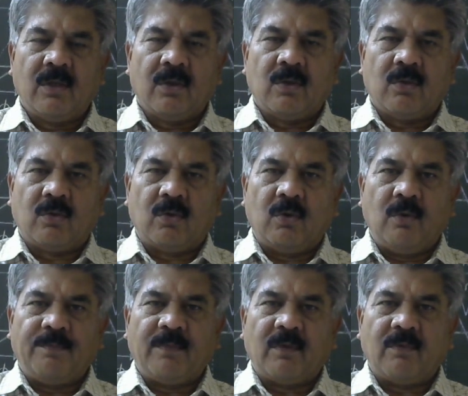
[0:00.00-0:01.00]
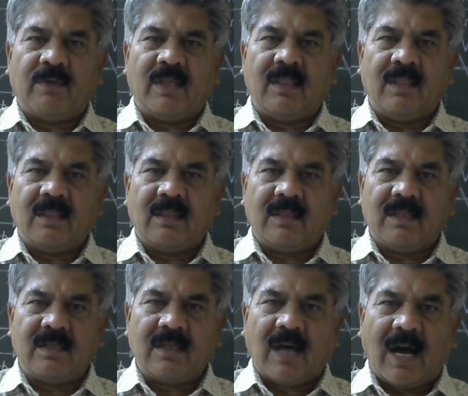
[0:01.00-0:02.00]
So when
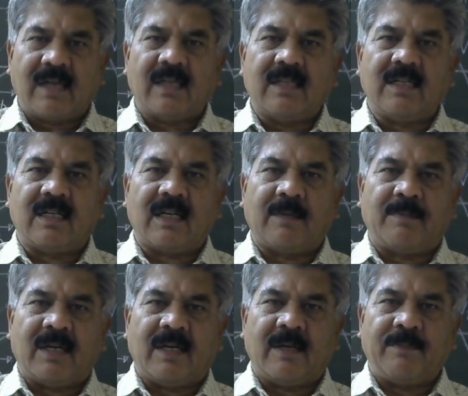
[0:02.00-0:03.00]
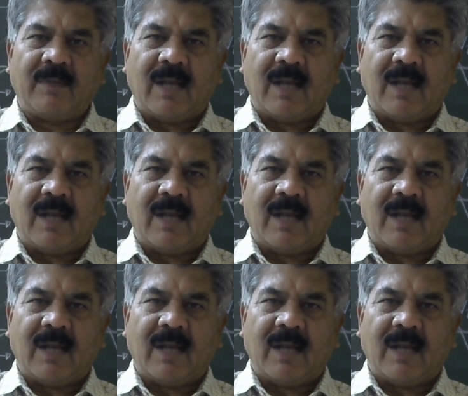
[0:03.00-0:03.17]
this arc is interrupted,